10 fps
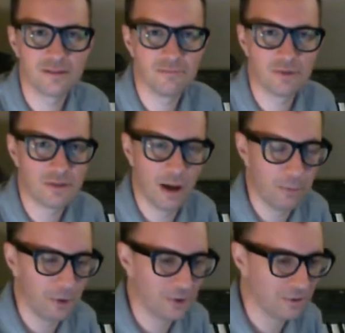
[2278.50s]

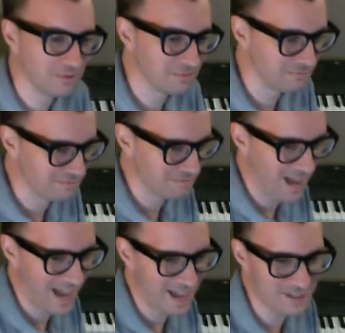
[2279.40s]
double
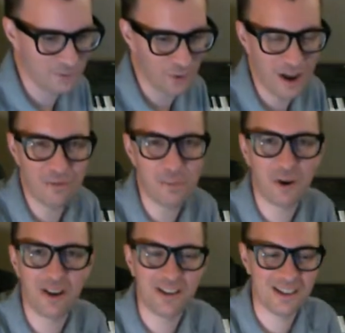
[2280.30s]
ads for
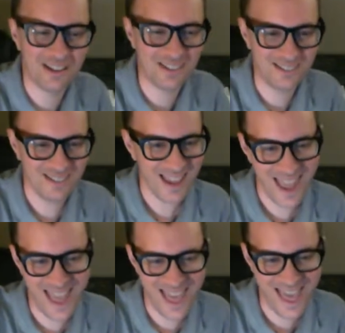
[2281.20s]
everybody.
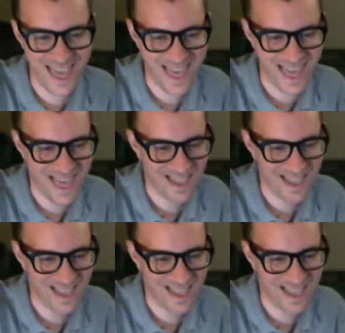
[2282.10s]
Yeah.